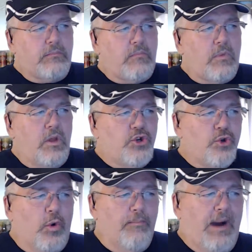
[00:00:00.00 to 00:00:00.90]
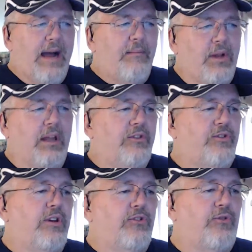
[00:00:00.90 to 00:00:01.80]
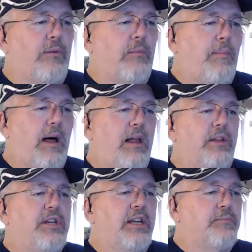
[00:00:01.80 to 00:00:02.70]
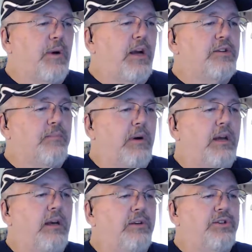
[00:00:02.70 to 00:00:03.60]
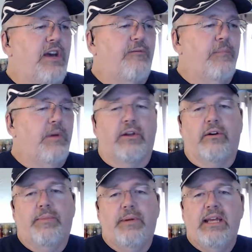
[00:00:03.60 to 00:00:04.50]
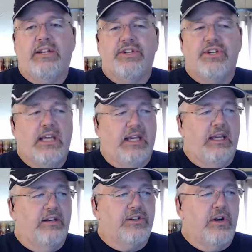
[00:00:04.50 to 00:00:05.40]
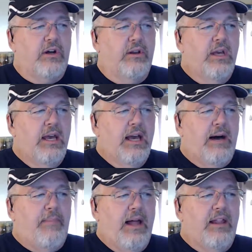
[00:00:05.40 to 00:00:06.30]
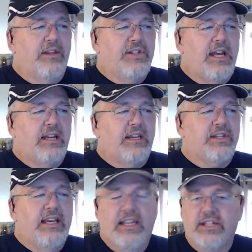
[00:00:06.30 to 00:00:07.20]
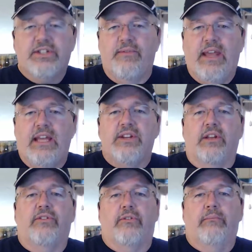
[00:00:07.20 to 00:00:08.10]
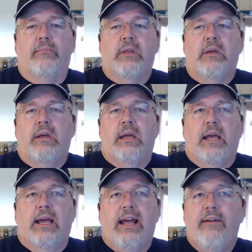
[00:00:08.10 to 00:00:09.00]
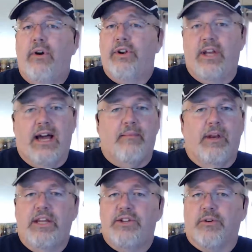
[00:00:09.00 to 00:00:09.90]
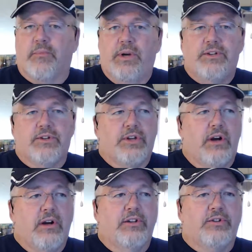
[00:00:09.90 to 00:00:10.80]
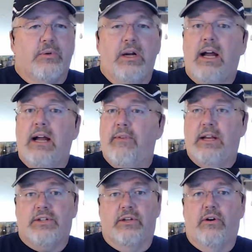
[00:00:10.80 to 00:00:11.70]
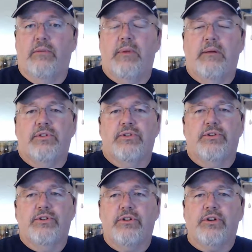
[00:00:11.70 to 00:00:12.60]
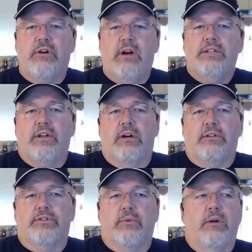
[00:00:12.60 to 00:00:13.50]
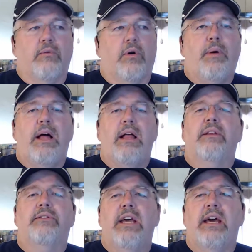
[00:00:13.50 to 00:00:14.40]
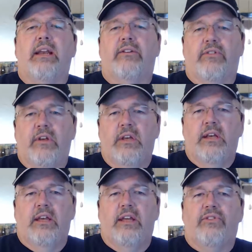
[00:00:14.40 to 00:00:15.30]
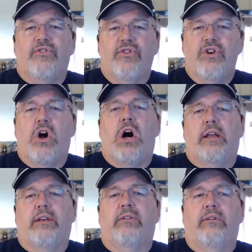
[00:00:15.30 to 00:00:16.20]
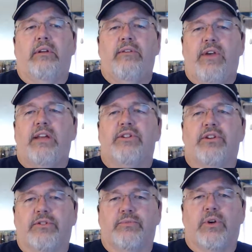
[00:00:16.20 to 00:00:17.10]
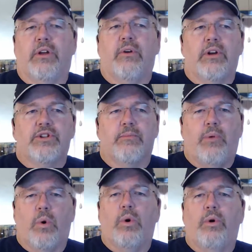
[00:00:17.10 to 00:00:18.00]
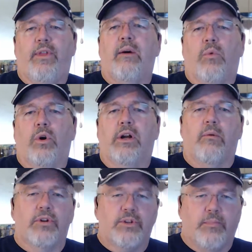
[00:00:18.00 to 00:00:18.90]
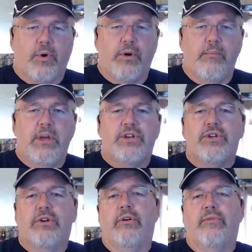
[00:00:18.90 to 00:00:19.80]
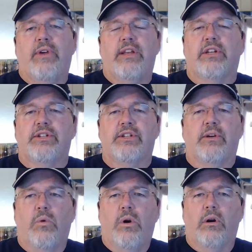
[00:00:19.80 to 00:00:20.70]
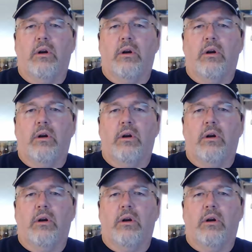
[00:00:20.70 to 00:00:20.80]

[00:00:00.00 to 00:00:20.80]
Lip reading: short Bible lesson is from Apologetics Press by Jeff Miller, PhD, and it's called Apologetics is Evangelism. And I've heard denominational preachers talk this way. I've actually heard members of the Church of Christ talk this way. Well, apologetics is not evangelism, so I don't want to support that work. I want to support a mission or evangelistic work.